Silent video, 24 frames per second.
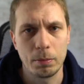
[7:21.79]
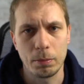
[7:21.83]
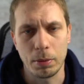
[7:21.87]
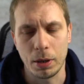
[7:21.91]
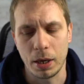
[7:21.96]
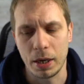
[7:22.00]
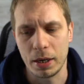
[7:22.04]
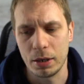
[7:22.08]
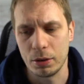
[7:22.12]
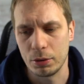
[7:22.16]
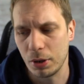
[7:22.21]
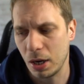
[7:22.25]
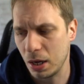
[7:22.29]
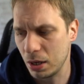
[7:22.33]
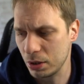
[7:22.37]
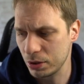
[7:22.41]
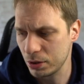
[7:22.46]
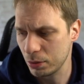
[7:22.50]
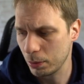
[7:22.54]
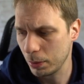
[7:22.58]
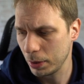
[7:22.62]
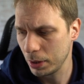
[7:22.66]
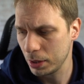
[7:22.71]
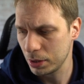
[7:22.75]
play
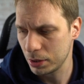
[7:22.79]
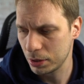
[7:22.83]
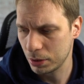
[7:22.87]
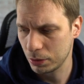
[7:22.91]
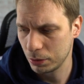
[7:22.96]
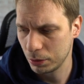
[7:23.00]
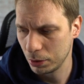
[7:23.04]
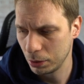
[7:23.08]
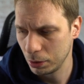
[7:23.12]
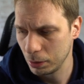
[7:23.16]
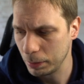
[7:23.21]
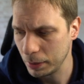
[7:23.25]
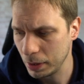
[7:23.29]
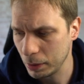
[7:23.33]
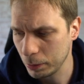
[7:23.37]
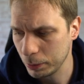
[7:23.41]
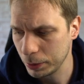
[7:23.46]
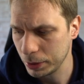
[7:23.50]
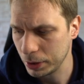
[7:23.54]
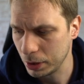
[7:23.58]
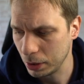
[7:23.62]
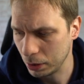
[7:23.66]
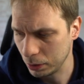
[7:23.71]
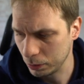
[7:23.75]
arounds with this group and
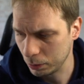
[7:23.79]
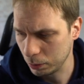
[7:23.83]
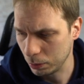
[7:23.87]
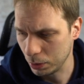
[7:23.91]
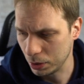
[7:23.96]
we don't